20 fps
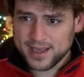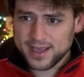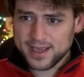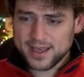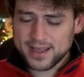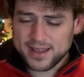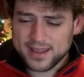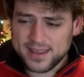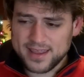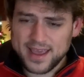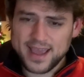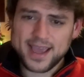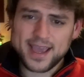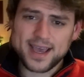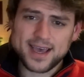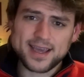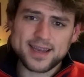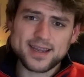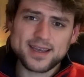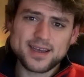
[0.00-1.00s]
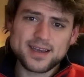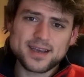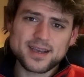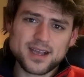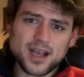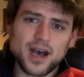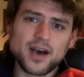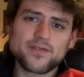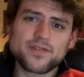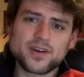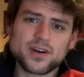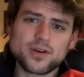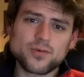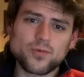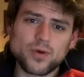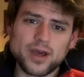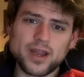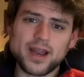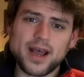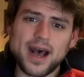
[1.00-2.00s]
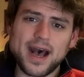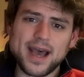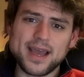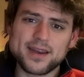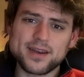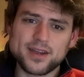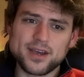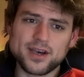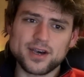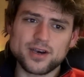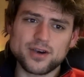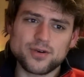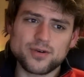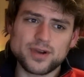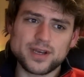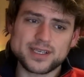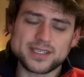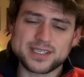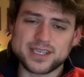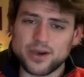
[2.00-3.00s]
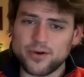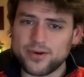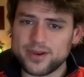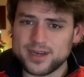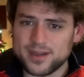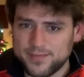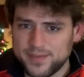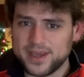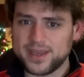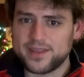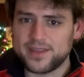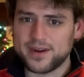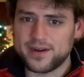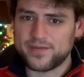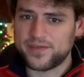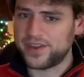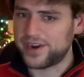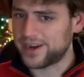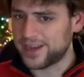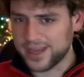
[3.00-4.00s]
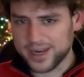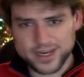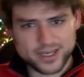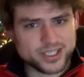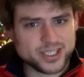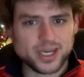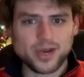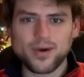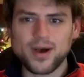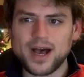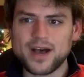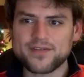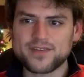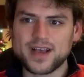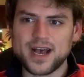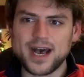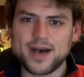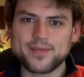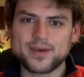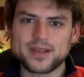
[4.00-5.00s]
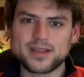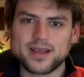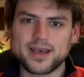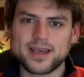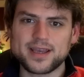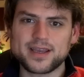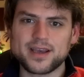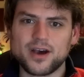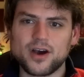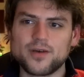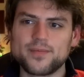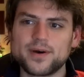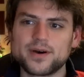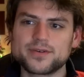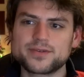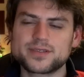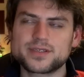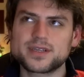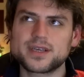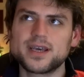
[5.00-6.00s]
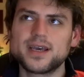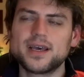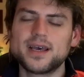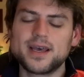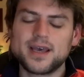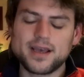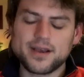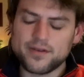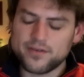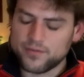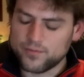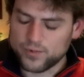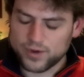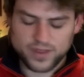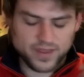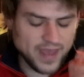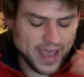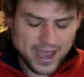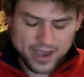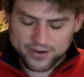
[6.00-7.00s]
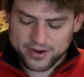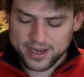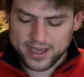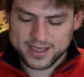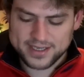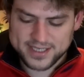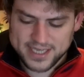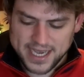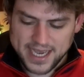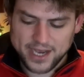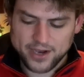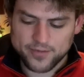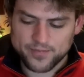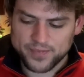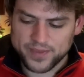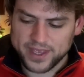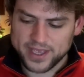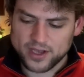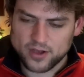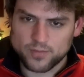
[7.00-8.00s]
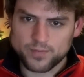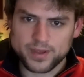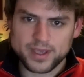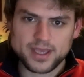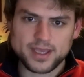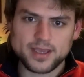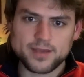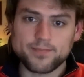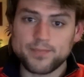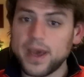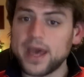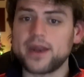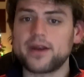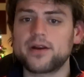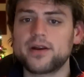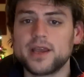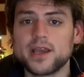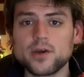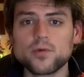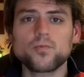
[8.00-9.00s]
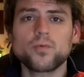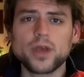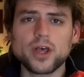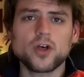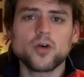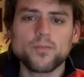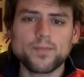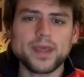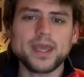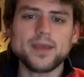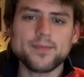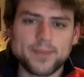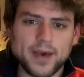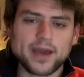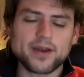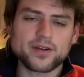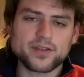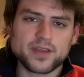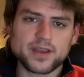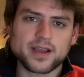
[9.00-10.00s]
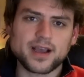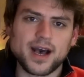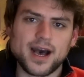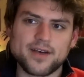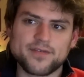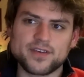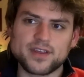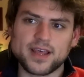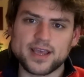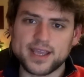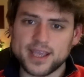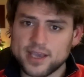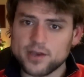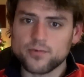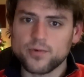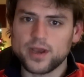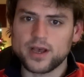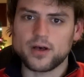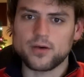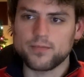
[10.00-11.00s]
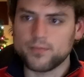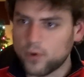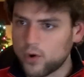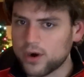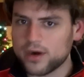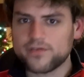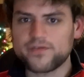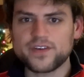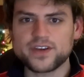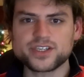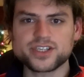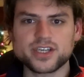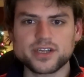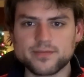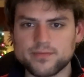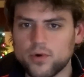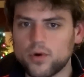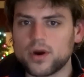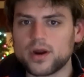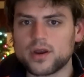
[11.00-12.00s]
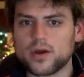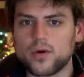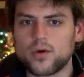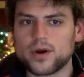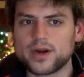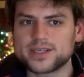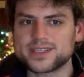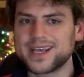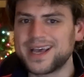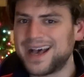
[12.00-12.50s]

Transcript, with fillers: than cover what I know is going to be there. They're going to show off Comet Lake almost without a doubt. It'll be better. It will be better than Coffee Lake. It will. More efficient, more cores,